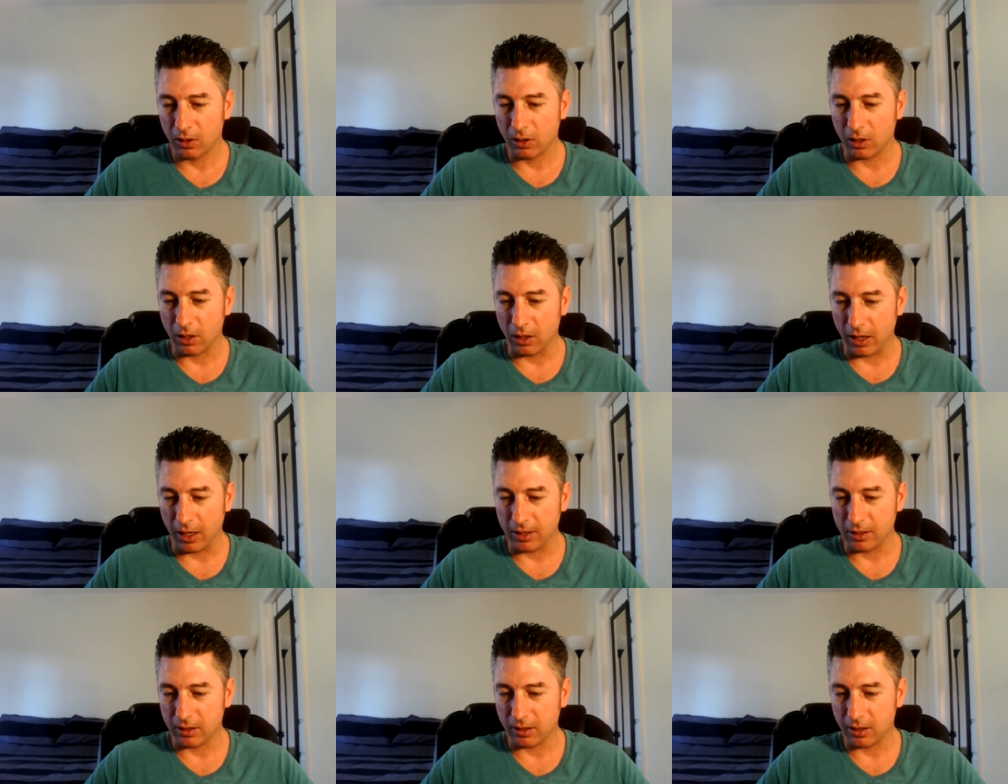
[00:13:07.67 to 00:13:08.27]
than
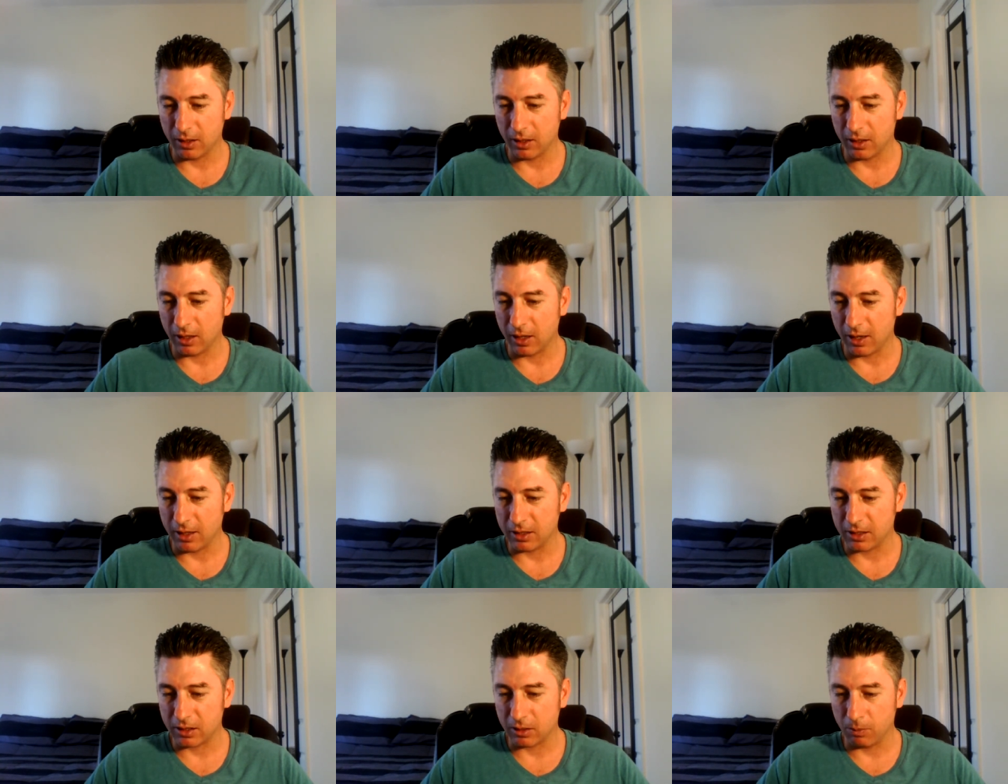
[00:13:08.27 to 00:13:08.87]

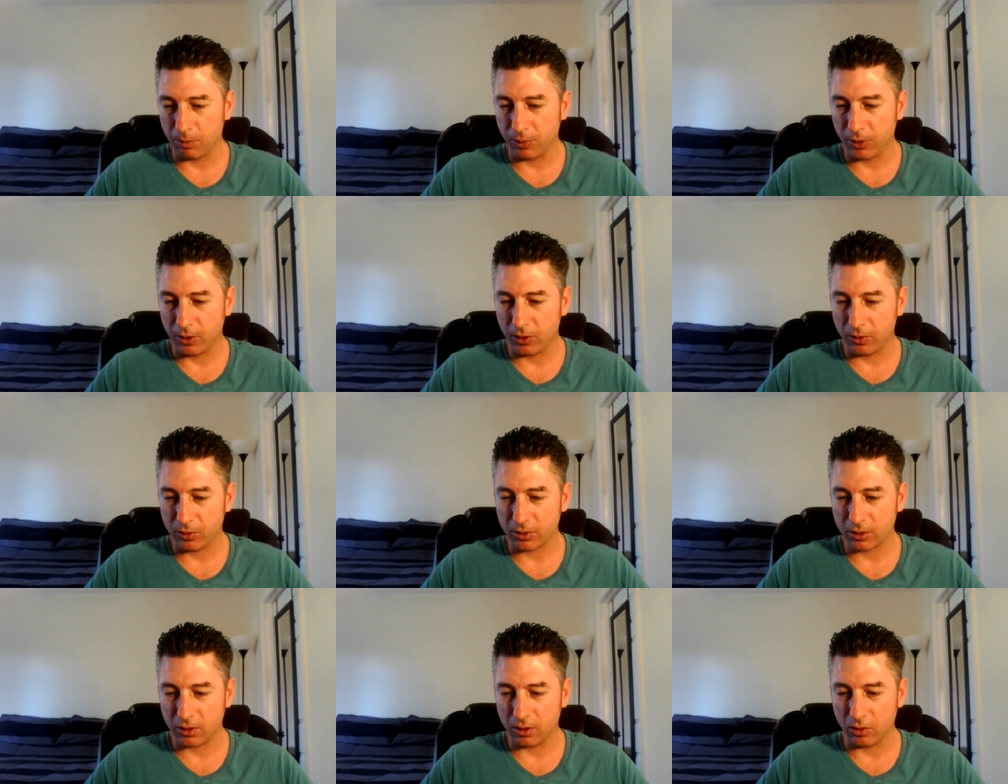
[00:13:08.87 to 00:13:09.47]
I
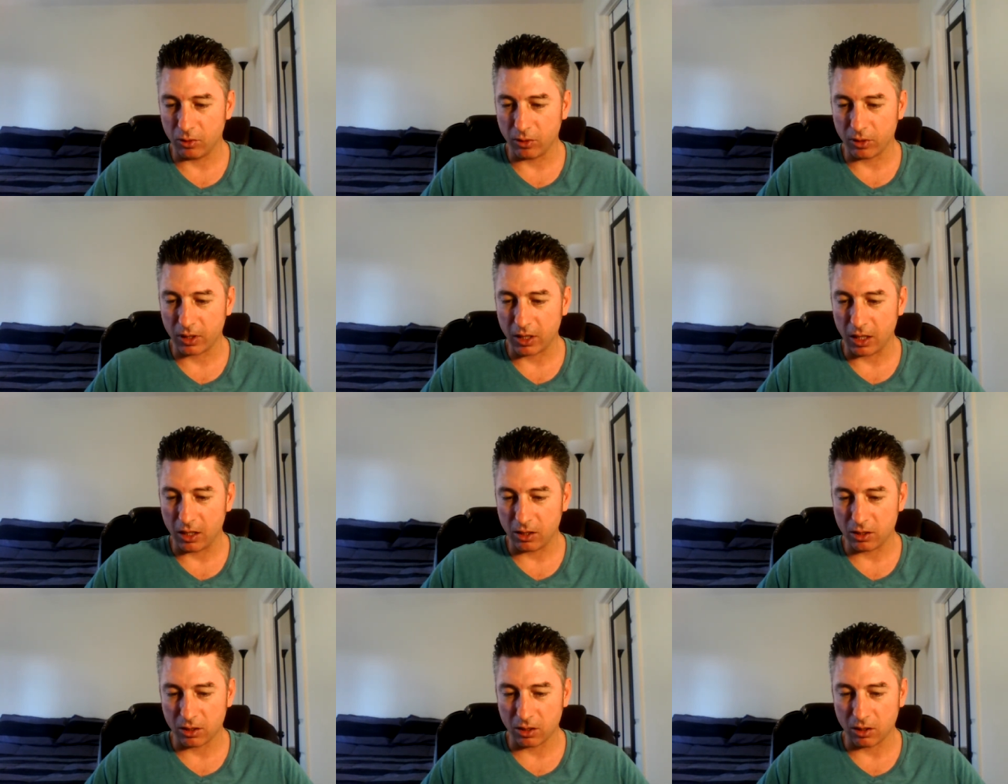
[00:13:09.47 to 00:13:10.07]
suppose the
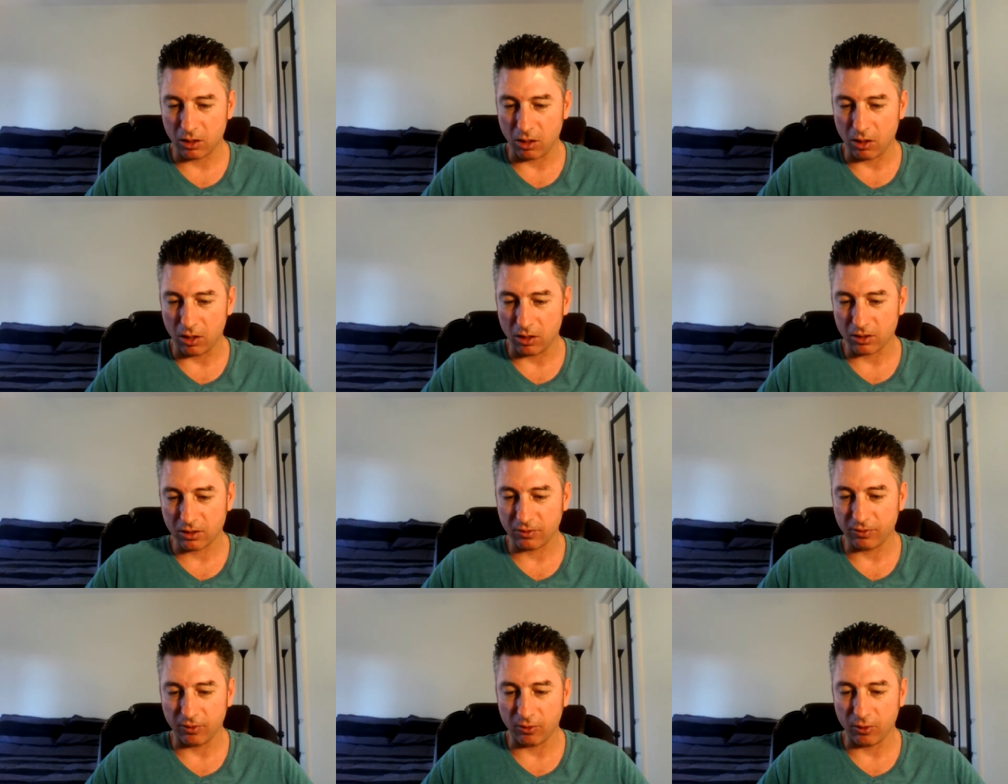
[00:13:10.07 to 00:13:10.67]
occasion
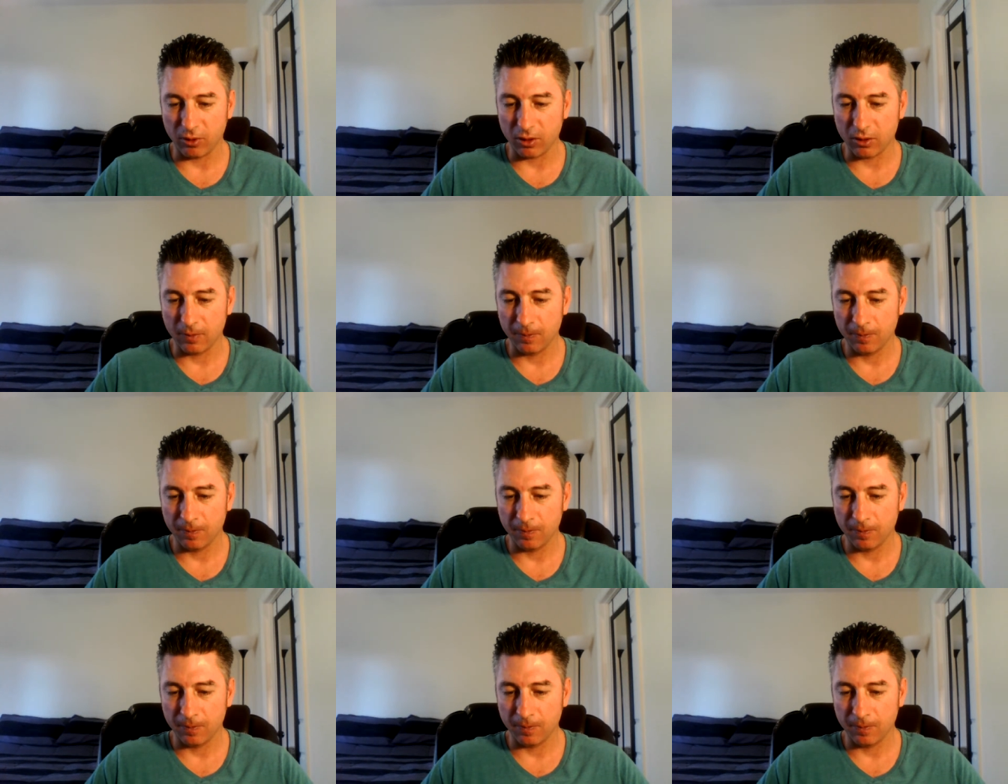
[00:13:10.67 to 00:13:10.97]
calls for.